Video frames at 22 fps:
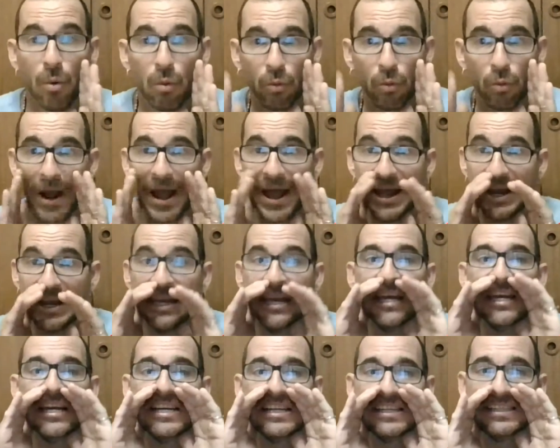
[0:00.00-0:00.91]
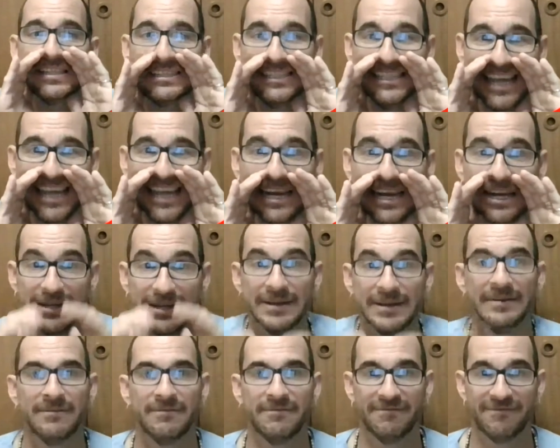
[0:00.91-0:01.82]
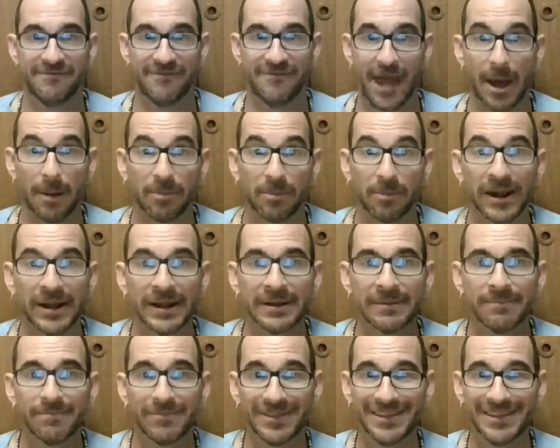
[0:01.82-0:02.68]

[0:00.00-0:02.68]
red dated fabric